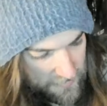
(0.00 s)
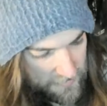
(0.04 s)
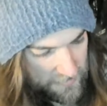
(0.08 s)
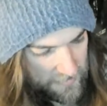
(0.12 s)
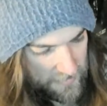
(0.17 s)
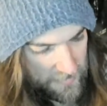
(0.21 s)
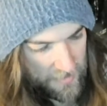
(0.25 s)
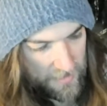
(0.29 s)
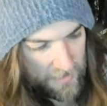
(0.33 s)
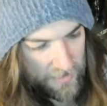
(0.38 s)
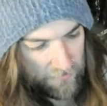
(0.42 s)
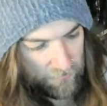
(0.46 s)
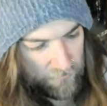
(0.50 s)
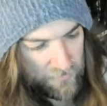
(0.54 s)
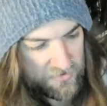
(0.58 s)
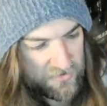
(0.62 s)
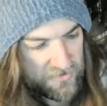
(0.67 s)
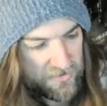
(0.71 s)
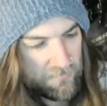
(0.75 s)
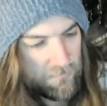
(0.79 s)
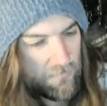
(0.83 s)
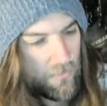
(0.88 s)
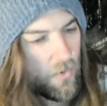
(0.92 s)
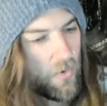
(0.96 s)
And
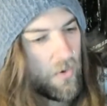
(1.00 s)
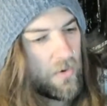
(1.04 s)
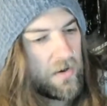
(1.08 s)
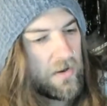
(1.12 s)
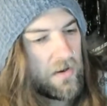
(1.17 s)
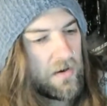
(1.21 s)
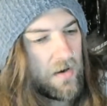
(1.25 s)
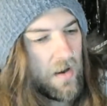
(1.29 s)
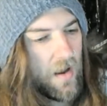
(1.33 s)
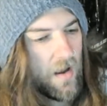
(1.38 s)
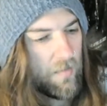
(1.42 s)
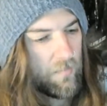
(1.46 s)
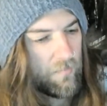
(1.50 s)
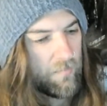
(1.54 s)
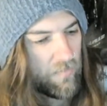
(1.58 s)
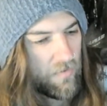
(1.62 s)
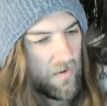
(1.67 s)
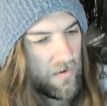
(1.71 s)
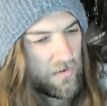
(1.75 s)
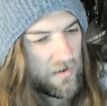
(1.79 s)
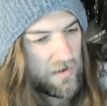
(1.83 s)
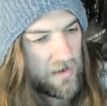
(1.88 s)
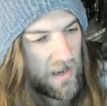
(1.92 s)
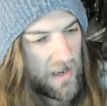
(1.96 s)
Richard Morgan,
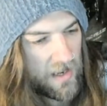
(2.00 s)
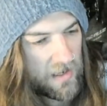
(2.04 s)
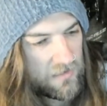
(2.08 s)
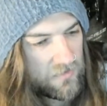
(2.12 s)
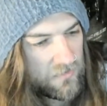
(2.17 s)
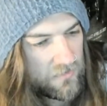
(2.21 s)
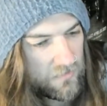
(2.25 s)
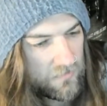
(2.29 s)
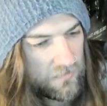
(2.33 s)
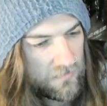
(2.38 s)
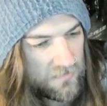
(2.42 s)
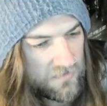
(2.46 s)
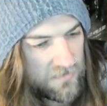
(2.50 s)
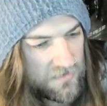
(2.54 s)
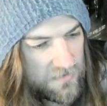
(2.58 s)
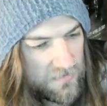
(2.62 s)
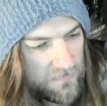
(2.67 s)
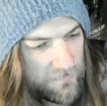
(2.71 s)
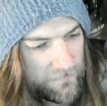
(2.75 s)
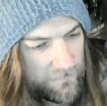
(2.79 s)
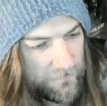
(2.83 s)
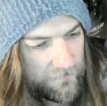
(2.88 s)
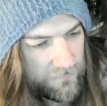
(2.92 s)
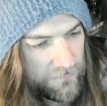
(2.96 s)
Broken Angels.
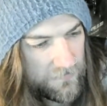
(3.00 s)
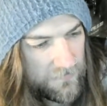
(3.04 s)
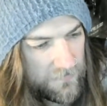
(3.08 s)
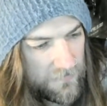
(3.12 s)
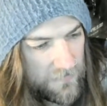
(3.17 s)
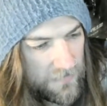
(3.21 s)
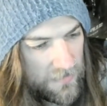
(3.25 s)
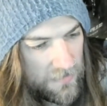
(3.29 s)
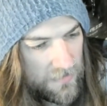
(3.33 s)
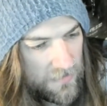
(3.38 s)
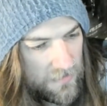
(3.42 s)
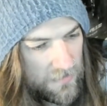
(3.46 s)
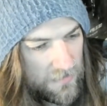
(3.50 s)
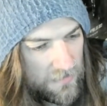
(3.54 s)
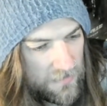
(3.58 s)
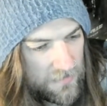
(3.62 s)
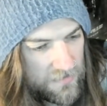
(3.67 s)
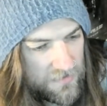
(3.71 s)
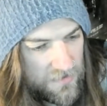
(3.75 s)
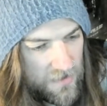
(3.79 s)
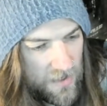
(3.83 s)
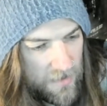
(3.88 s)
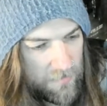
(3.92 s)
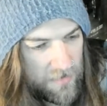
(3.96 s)
The
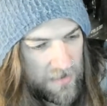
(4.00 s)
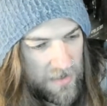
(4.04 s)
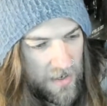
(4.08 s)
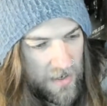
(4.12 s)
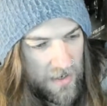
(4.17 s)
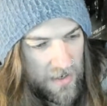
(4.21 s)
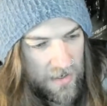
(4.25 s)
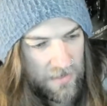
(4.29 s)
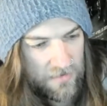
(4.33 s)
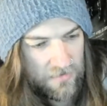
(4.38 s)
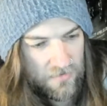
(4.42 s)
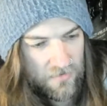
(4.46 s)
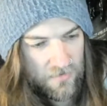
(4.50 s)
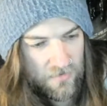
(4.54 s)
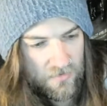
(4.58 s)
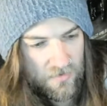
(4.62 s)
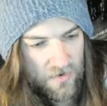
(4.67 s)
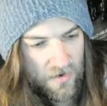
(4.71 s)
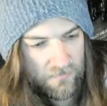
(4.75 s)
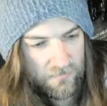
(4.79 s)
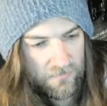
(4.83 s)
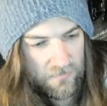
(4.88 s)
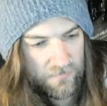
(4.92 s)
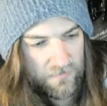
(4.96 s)
diamond hard new
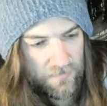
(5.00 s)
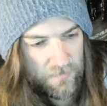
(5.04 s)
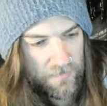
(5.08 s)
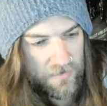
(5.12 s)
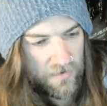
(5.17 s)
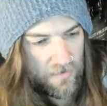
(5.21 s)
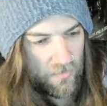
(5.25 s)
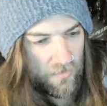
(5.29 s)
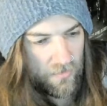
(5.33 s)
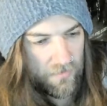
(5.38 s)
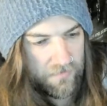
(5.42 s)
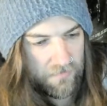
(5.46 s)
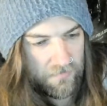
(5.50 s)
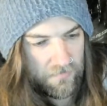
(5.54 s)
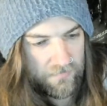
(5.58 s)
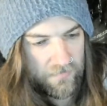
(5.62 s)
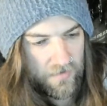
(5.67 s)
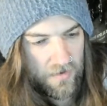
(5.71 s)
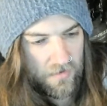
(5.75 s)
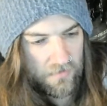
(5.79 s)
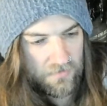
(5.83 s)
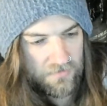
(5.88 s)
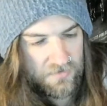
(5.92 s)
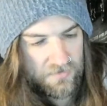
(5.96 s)
novel from the author
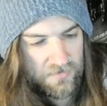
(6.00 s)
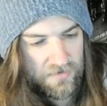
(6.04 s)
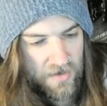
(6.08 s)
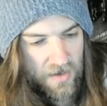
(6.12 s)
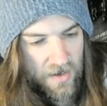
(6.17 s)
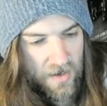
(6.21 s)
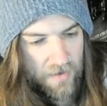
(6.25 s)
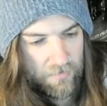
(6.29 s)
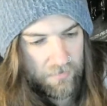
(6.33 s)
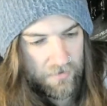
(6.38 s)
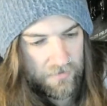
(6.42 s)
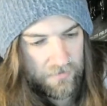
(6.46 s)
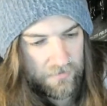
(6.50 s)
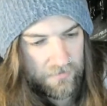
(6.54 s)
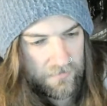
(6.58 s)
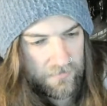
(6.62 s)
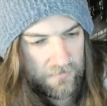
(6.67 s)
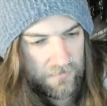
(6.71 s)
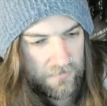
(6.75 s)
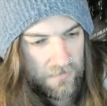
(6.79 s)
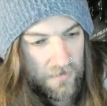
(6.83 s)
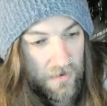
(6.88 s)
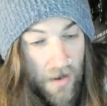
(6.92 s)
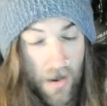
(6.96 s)
of Altered Carbon.
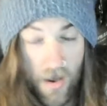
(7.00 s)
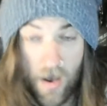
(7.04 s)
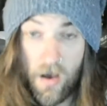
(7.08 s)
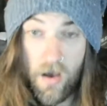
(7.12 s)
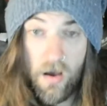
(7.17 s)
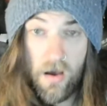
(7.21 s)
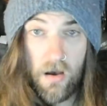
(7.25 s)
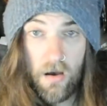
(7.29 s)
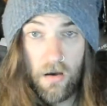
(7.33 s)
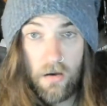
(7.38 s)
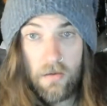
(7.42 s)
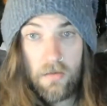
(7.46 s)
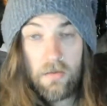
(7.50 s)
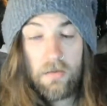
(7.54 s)
Oh.